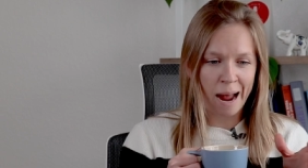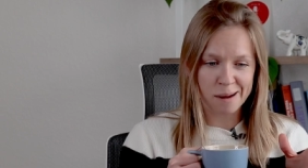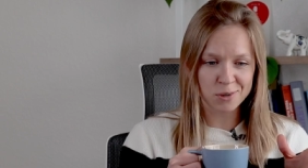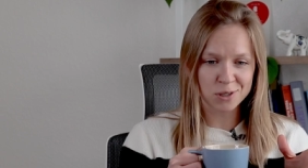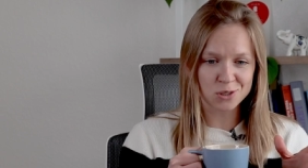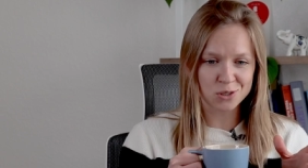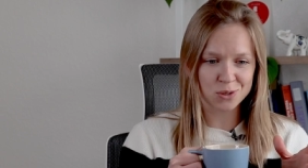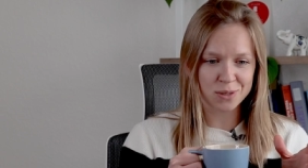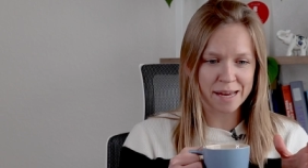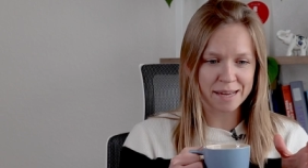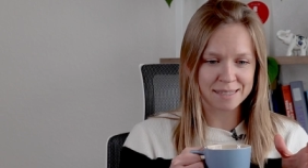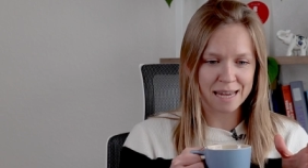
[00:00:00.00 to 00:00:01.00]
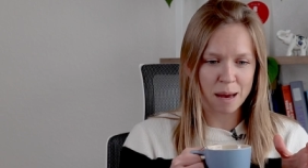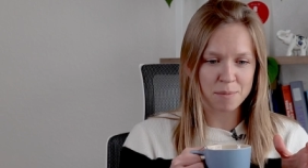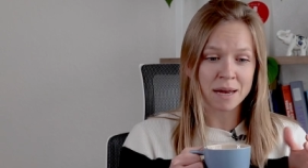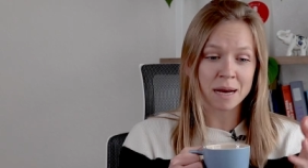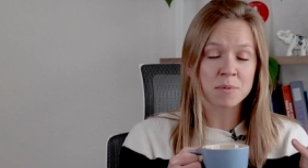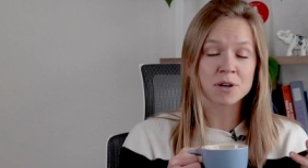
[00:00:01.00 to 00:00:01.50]
I'm going to do the
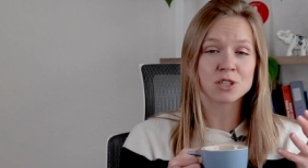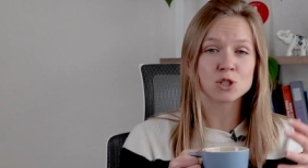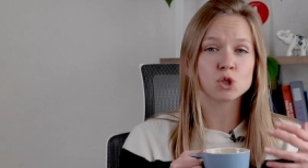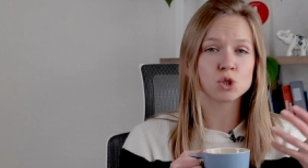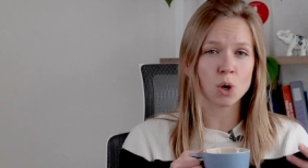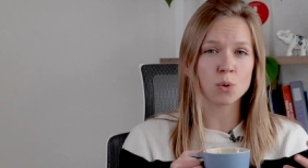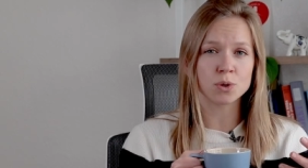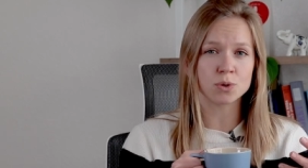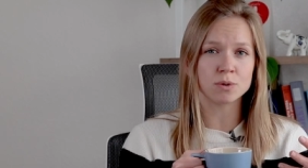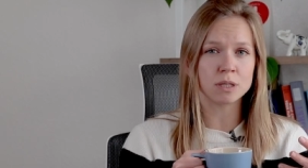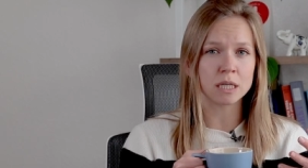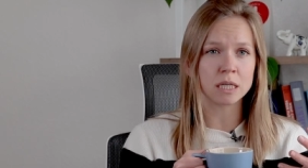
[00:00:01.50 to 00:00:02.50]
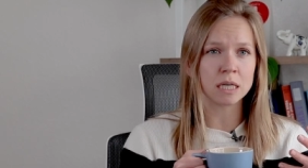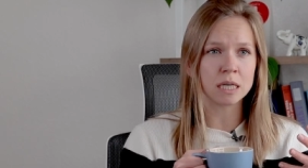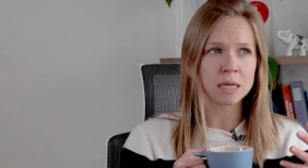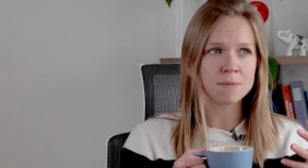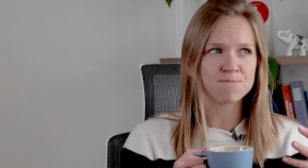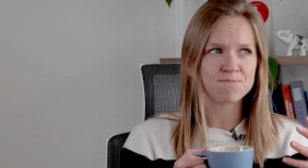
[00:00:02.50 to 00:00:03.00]
exam, and I'm going to show you
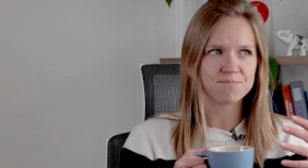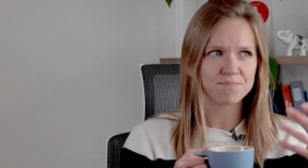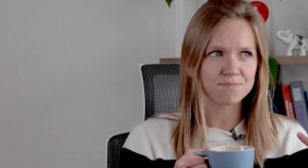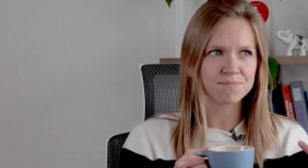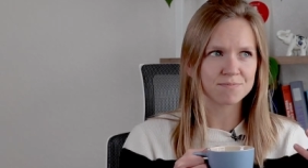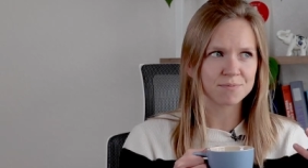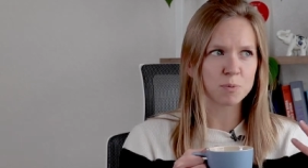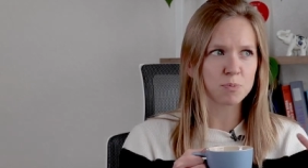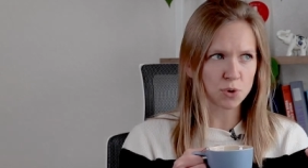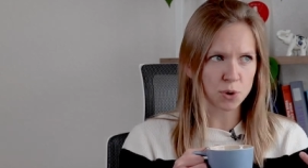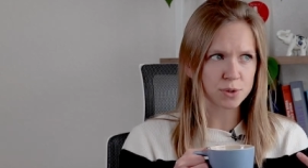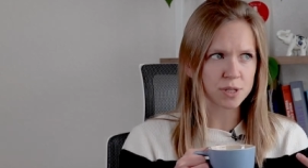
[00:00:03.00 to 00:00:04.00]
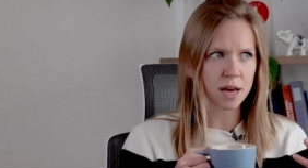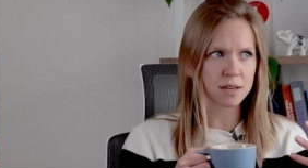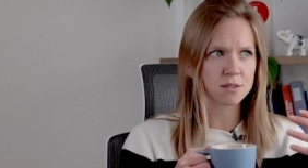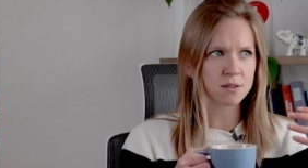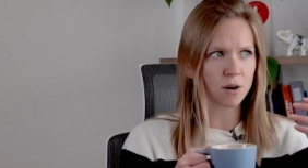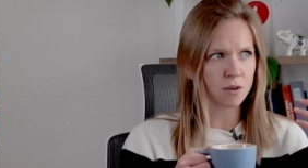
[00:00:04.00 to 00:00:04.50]
the
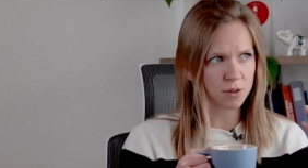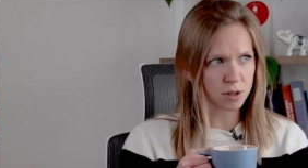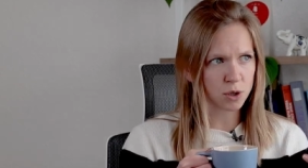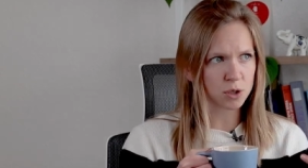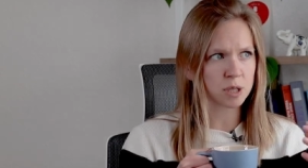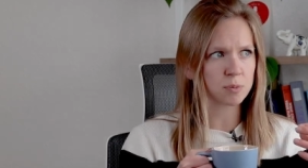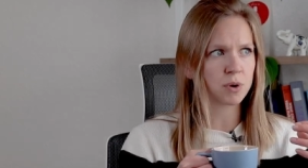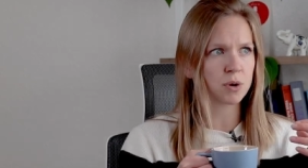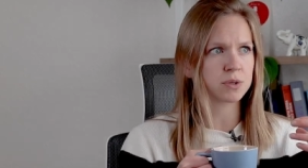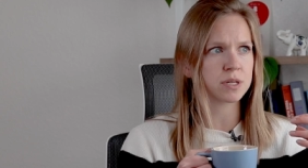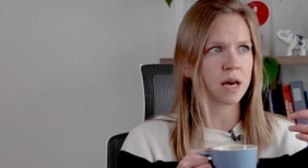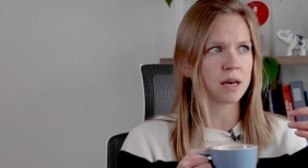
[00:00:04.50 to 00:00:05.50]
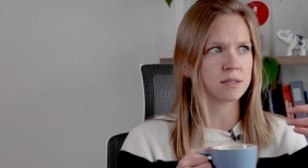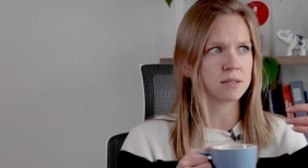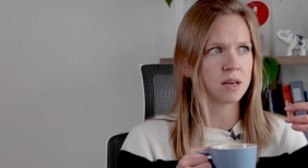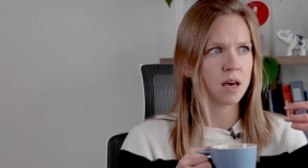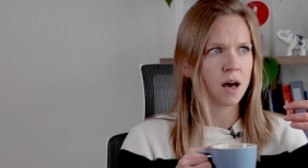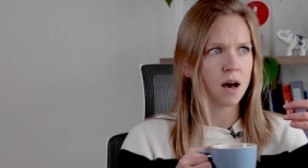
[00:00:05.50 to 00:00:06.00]
process, the learning
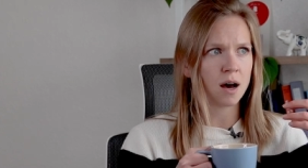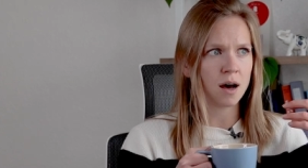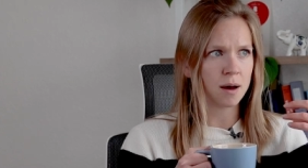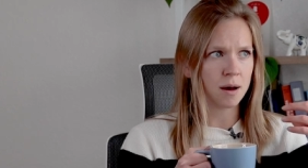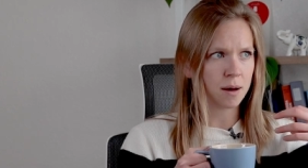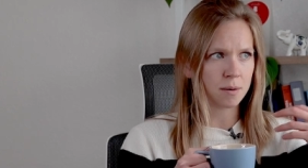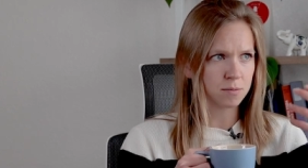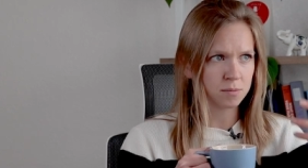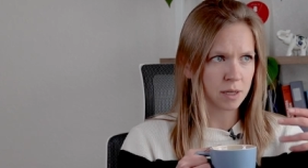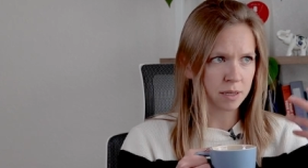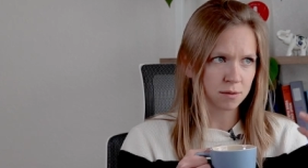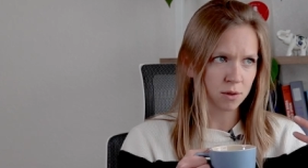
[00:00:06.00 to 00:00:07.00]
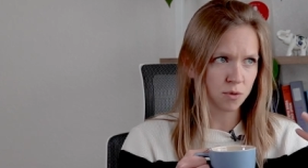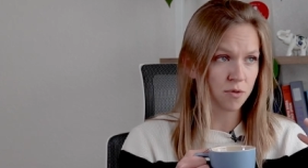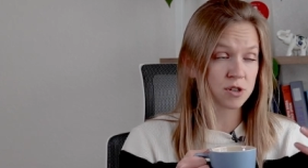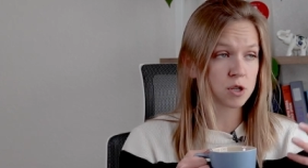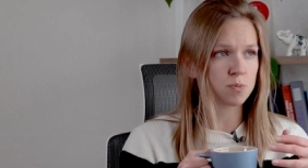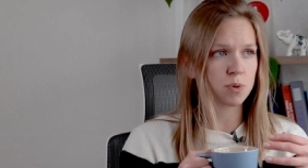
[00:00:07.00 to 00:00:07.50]
process, like the
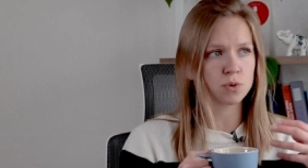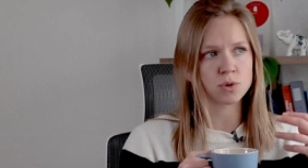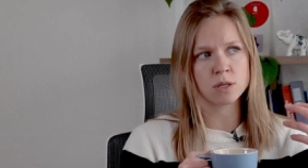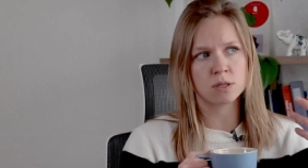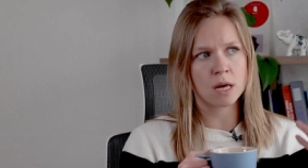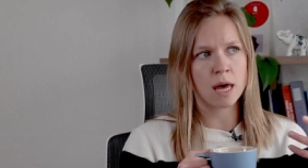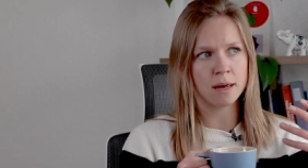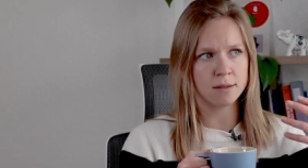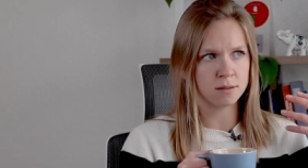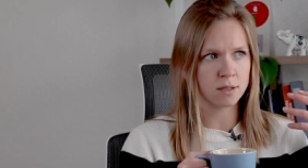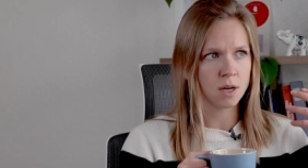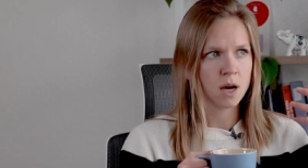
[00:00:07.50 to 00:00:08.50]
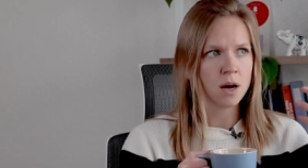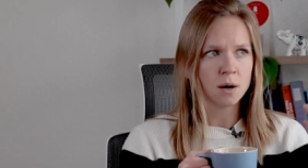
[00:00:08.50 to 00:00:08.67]
revision process, and